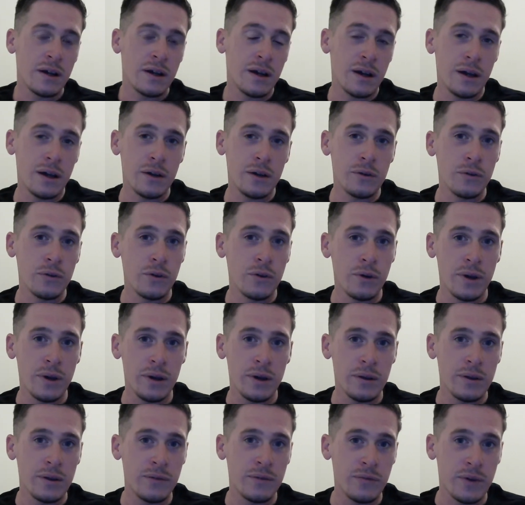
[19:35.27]
And I, I don't
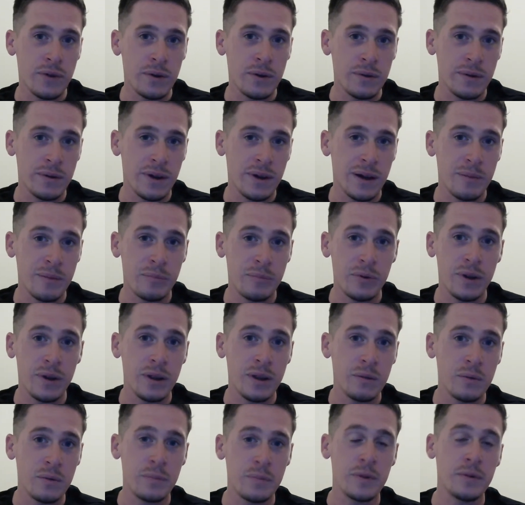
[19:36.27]
know how if I'll I
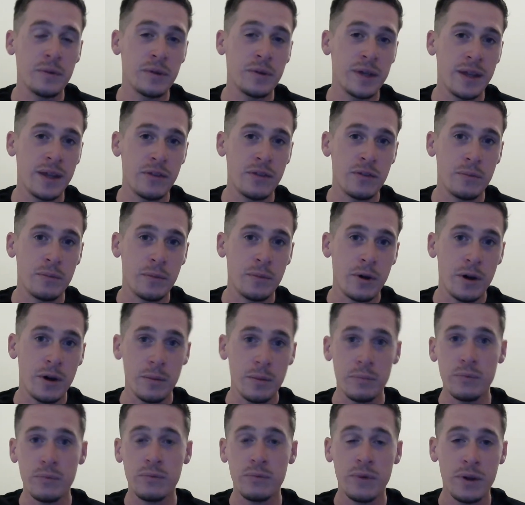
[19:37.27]
probably won't be able to get them
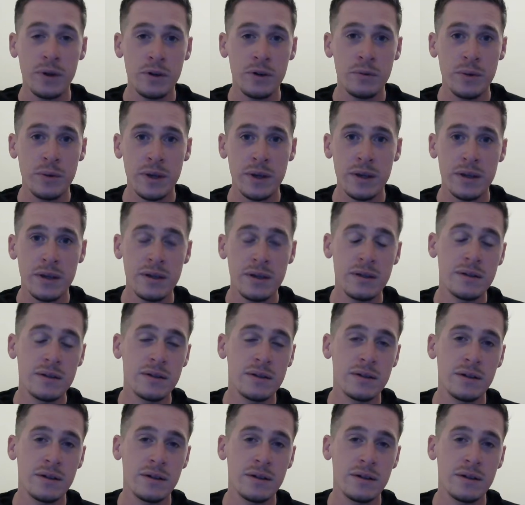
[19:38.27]
up right away,